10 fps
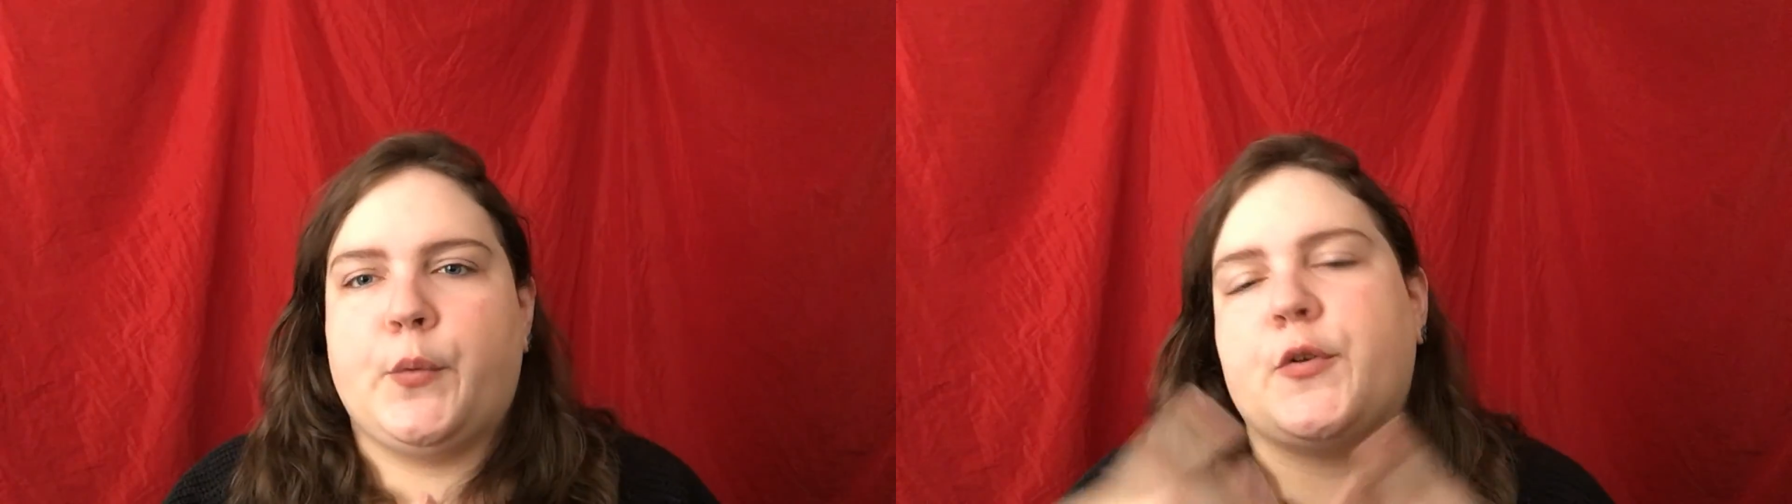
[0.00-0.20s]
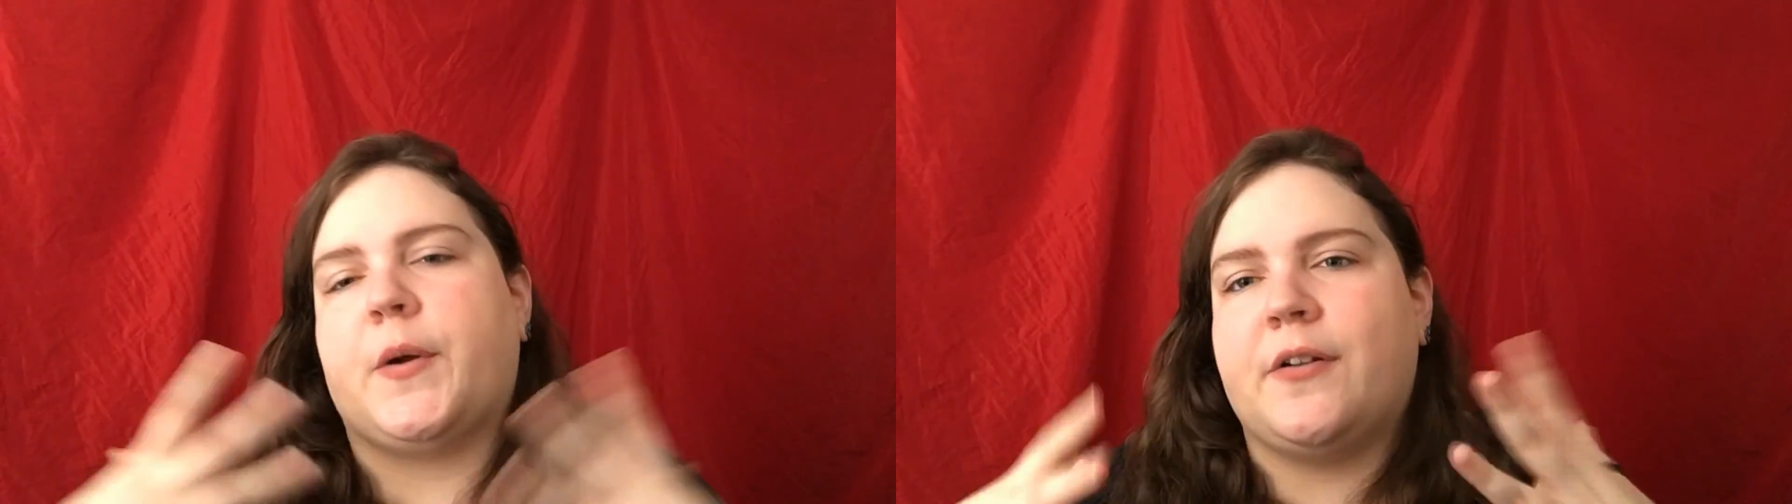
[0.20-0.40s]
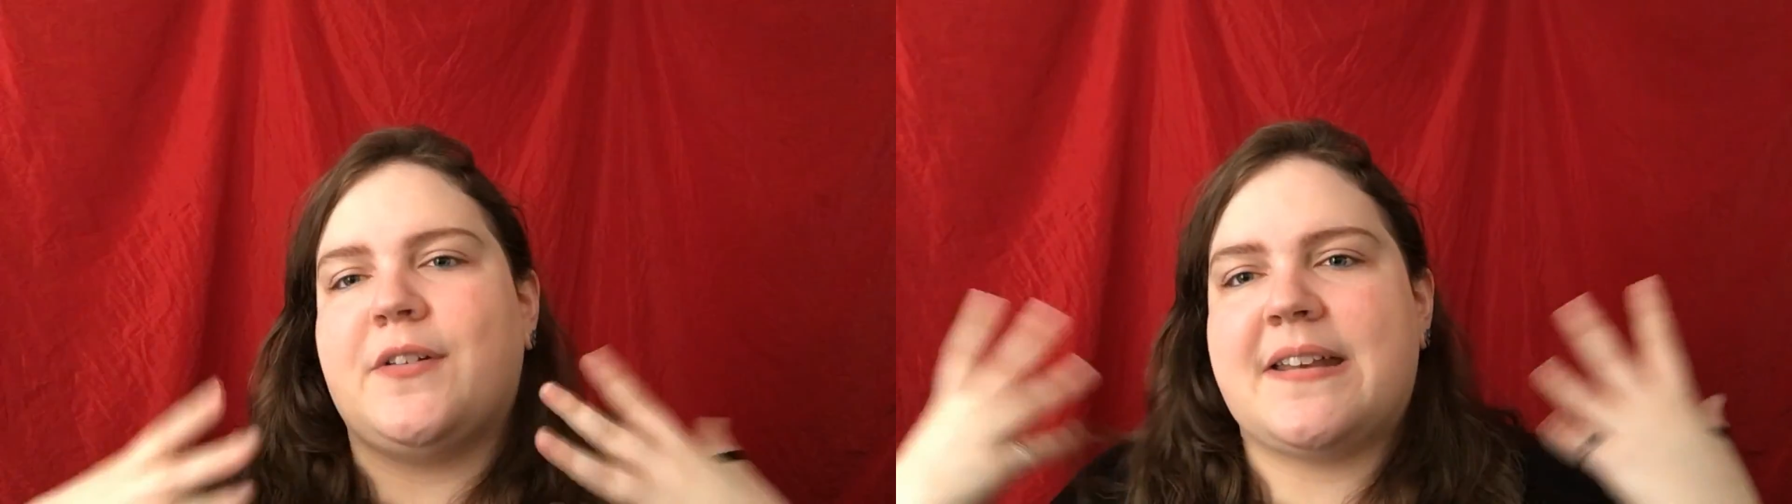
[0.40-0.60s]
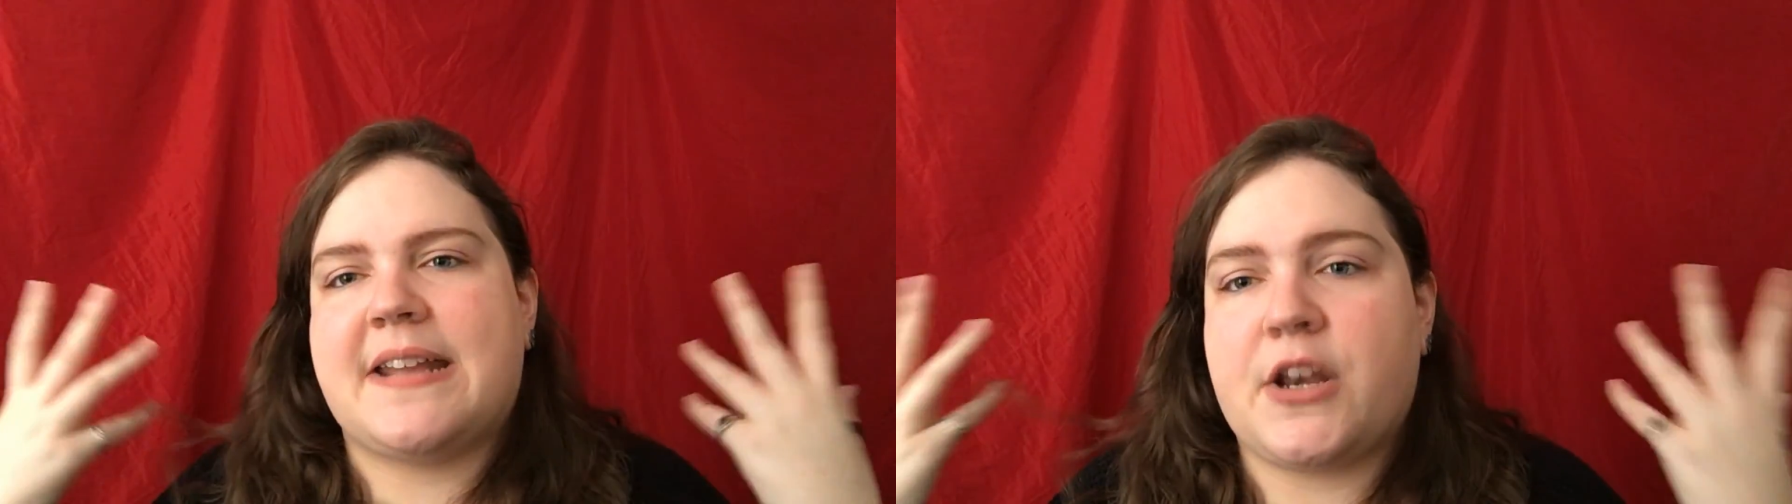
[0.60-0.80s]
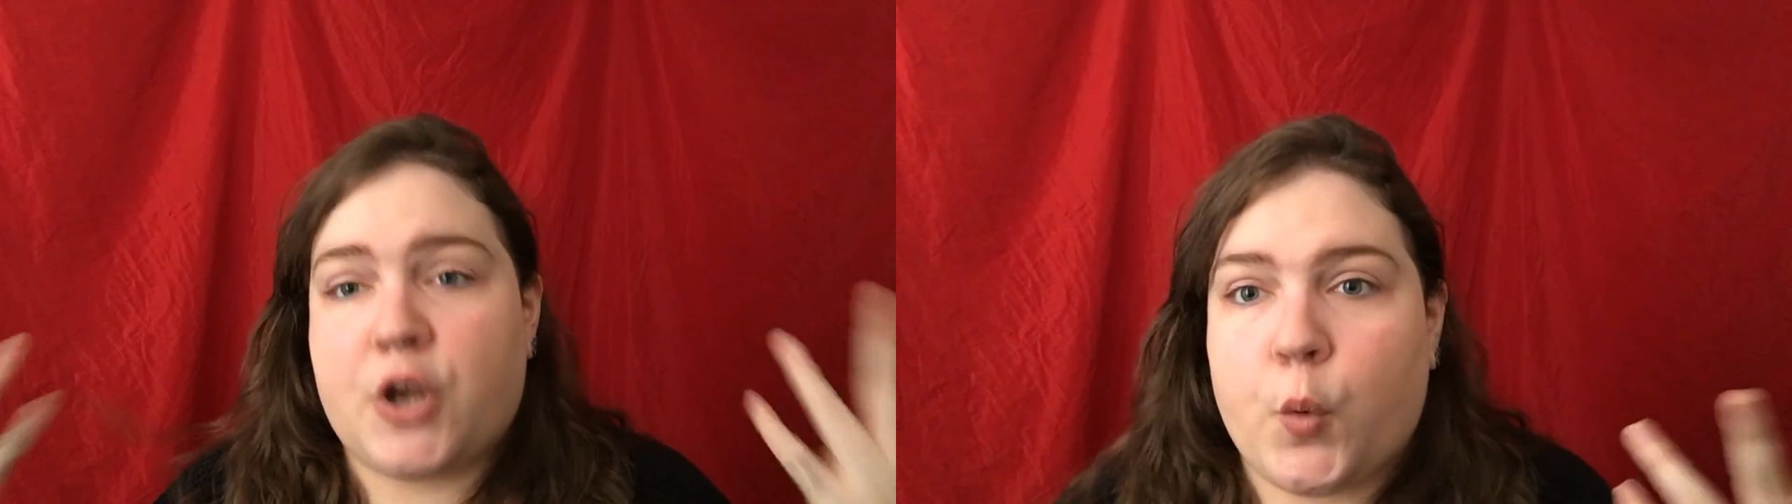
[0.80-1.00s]
so I don't tend to
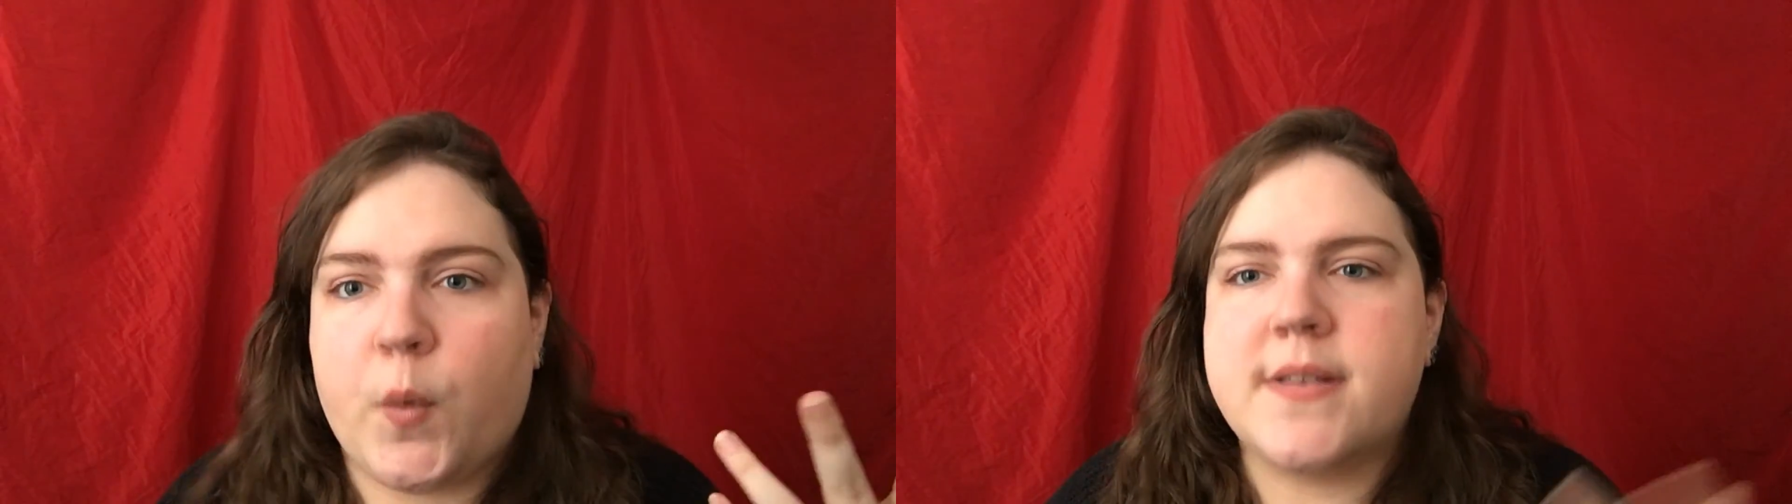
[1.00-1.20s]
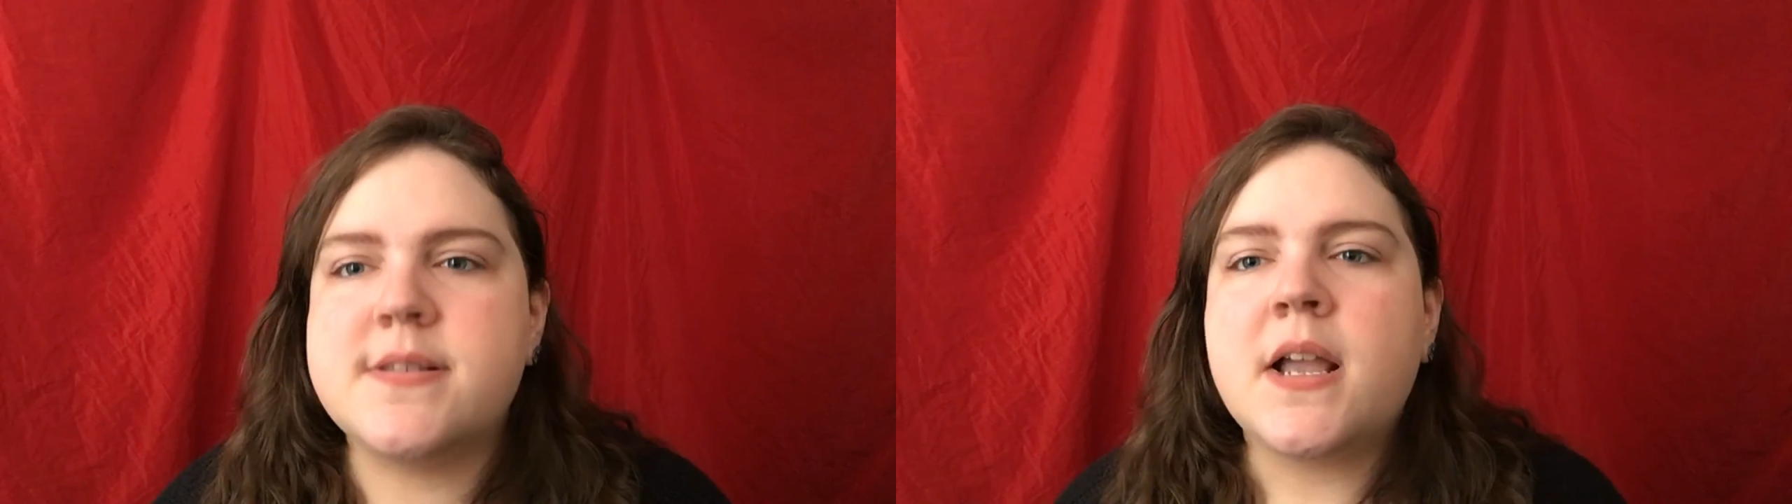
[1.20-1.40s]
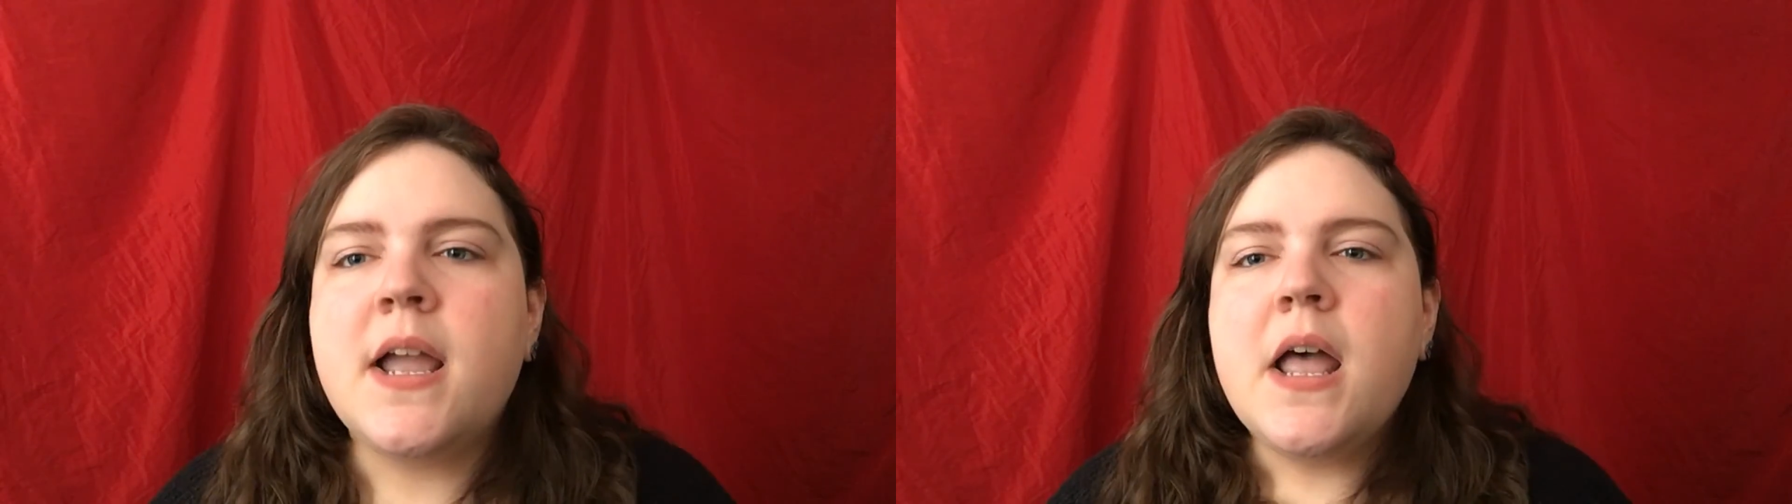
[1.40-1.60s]
get new ones.